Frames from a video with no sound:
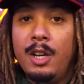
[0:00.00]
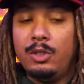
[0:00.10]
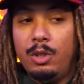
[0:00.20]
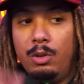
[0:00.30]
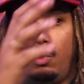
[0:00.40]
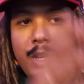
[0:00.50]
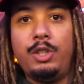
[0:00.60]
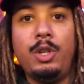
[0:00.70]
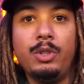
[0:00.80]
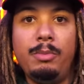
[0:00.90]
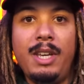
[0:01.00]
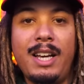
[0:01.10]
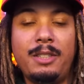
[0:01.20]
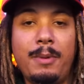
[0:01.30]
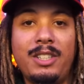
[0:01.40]
So one show's gonna be
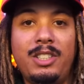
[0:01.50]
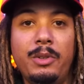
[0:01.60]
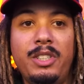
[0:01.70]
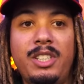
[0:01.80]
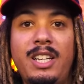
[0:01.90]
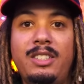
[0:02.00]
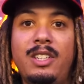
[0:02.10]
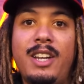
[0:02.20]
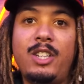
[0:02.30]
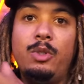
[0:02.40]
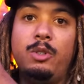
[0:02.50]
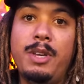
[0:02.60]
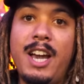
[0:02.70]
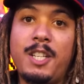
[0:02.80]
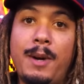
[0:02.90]
Xbox Series S, the next one's gonna
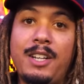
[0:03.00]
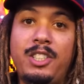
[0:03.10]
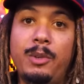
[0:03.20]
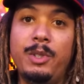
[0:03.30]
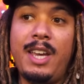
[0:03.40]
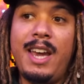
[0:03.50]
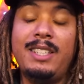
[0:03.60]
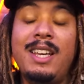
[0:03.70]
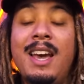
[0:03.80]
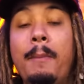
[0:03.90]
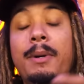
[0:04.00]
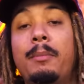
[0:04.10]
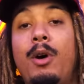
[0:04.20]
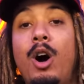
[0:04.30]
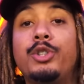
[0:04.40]
be Xbox Series X, but
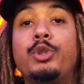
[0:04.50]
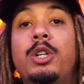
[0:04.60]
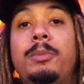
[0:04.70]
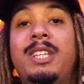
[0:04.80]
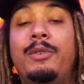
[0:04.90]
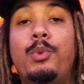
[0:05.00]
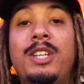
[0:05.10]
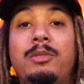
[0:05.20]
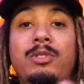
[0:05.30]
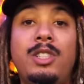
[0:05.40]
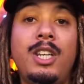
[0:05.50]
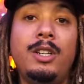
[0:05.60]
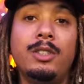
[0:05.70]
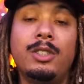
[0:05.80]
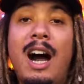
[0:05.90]
I'm also gonna be giving away some
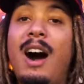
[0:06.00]
sneakers.